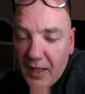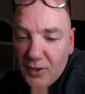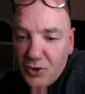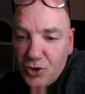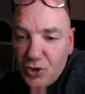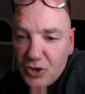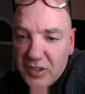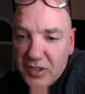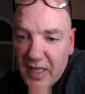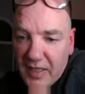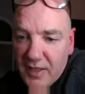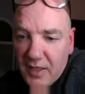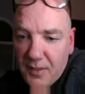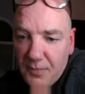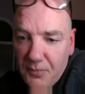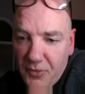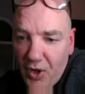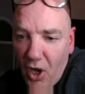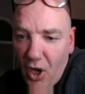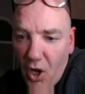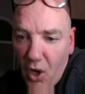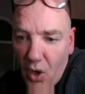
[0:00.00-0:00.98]
and just let
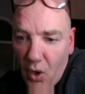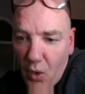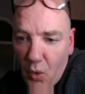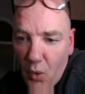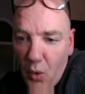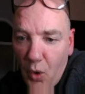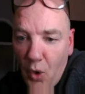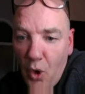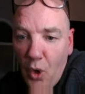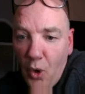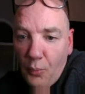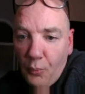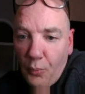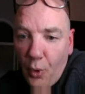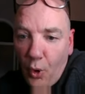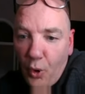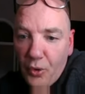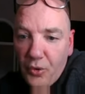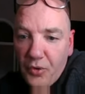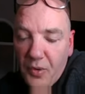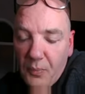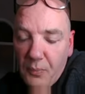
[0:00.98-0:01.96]
them know,
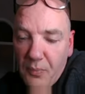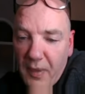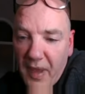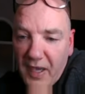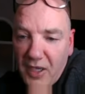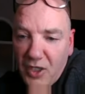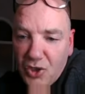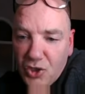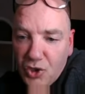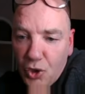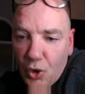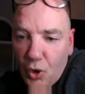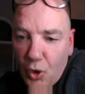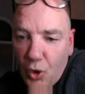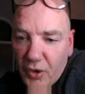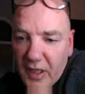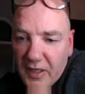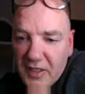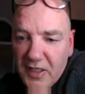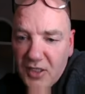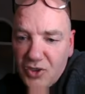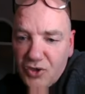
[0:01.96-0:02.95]
but make
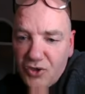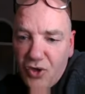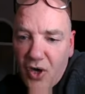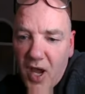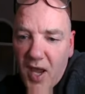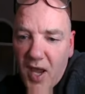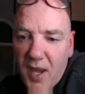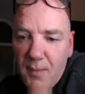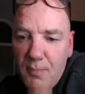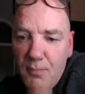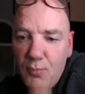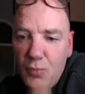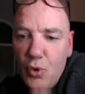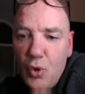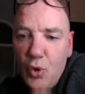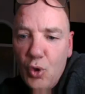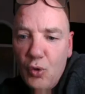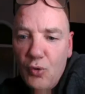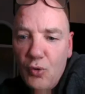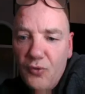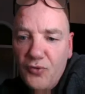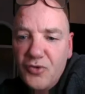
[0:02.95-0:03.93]
sure that they try and
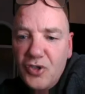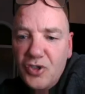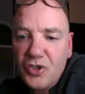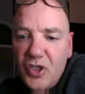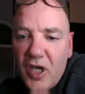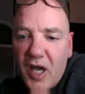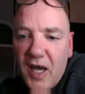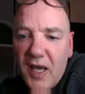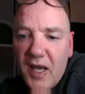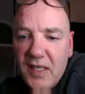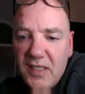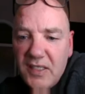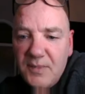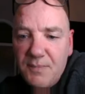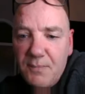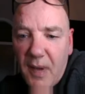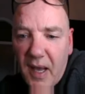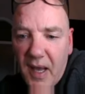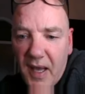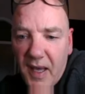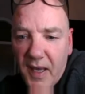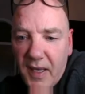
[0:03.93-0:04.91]
move the
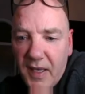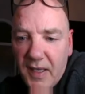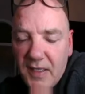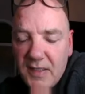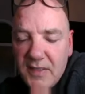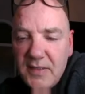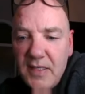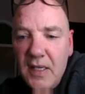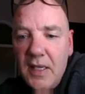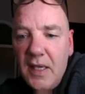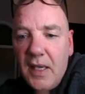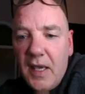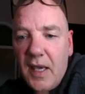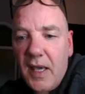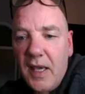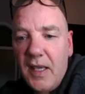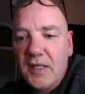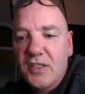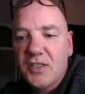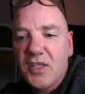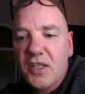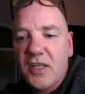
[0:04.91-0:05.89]
child's mind
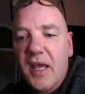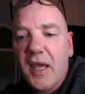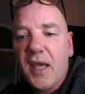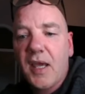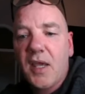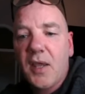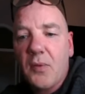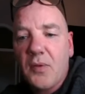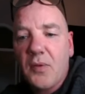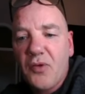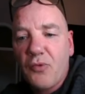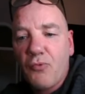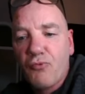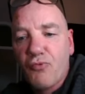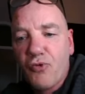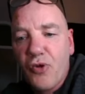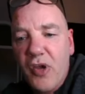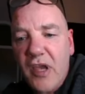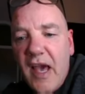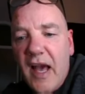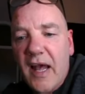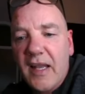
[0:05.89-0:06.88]
into like
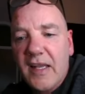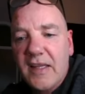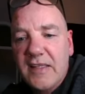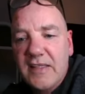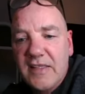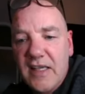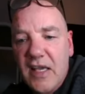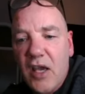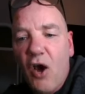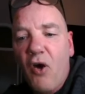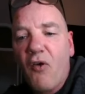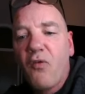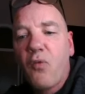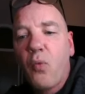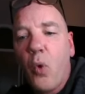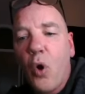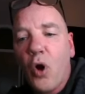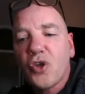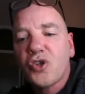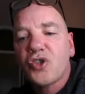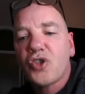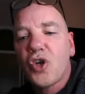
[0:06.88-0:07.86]
reality
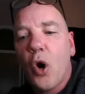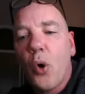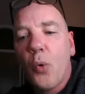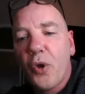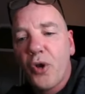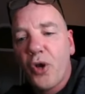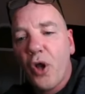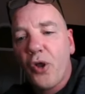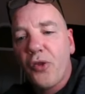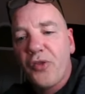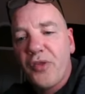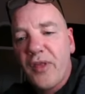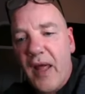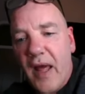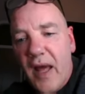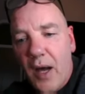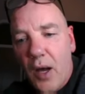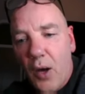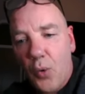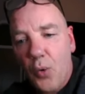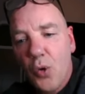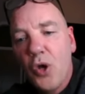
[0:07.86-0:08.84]
of what's going on
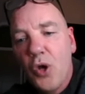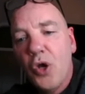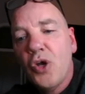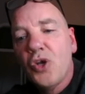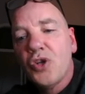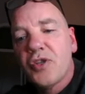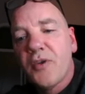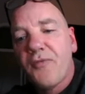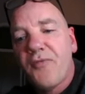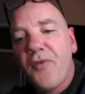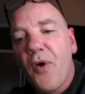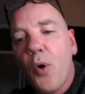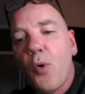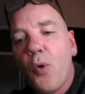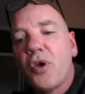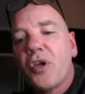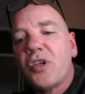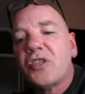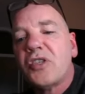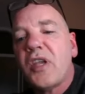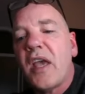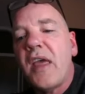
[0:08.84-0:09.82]
now to
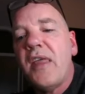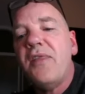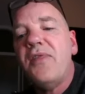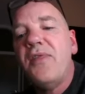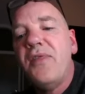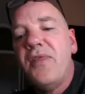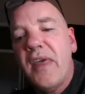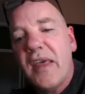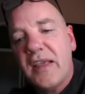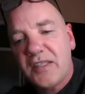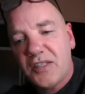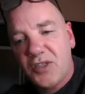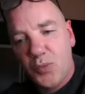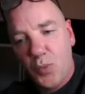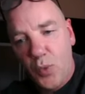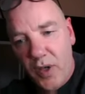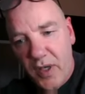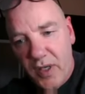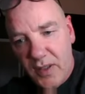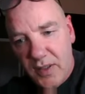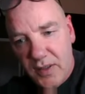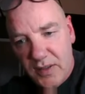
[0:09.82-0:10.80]
focus in this
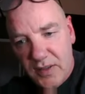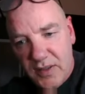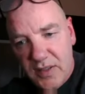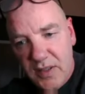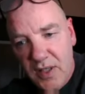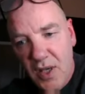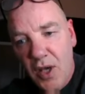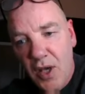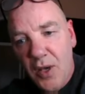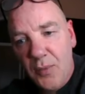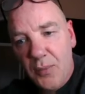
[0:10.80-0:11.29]
world.